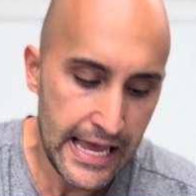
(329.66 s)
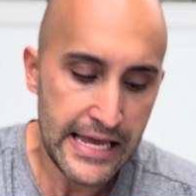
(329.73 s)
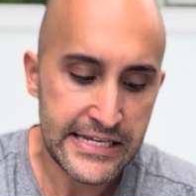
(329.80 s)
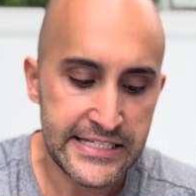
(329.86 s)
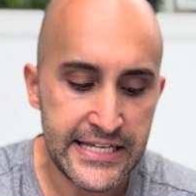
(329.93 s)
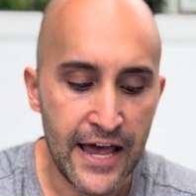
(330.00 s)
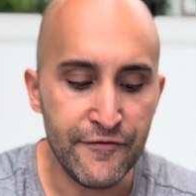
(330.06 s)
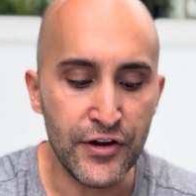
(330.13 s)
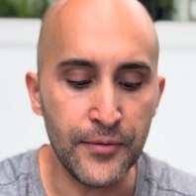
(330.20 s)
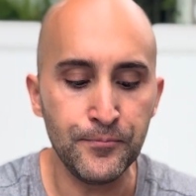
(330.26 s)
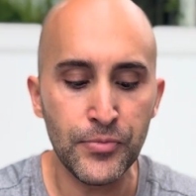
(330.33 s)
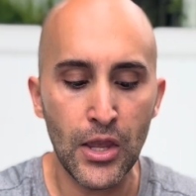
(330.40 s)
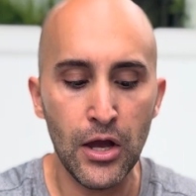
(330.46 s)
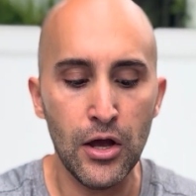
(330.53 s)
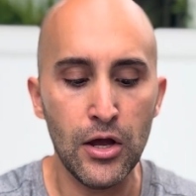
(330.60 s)
7,
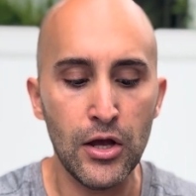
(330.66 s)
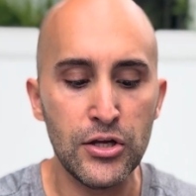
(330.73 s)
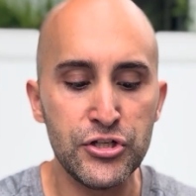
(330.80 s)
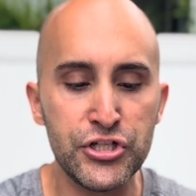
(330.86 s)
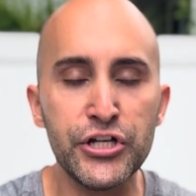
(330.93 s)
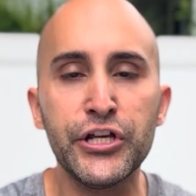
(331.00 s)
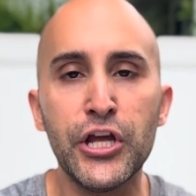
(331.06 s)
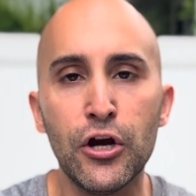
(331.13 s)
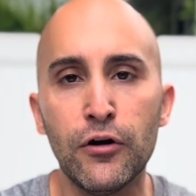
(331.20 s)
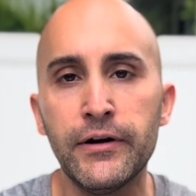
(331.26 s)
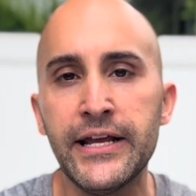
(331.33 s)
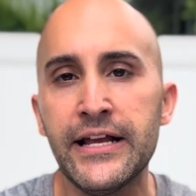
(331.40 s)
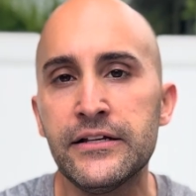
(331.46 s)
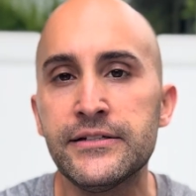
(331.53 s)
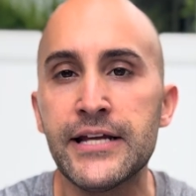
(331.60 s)

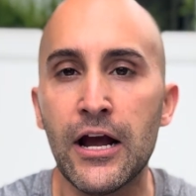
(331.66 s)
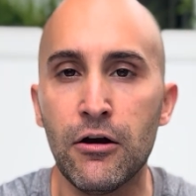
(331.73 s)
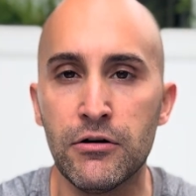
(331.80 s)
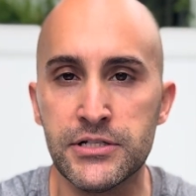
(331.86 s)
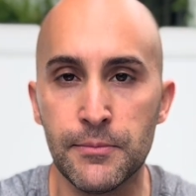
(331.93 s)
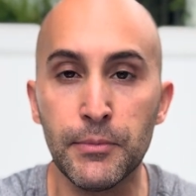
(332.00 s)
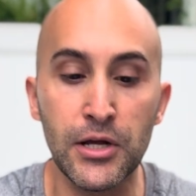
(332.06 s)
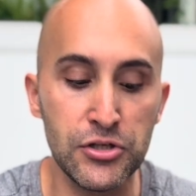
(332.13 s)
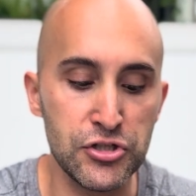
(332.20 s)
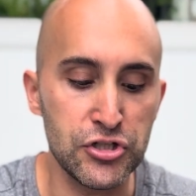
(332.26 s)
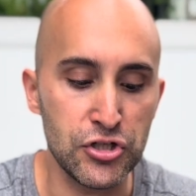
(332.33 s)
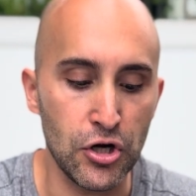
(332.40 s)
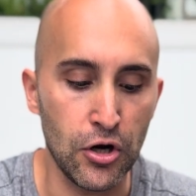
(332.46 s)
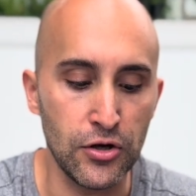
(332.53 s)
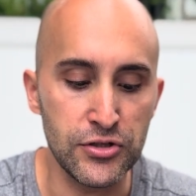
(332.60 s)
security and terrorism
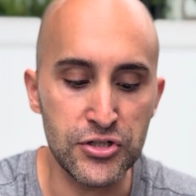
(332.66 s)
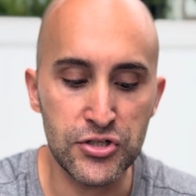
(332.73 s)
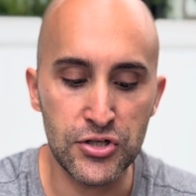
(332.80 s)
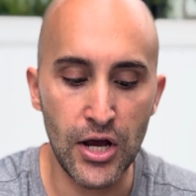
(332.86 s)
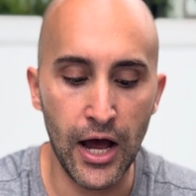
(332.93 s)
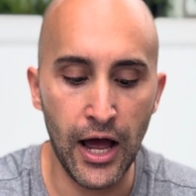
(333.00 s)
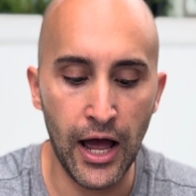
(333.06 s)
concerns.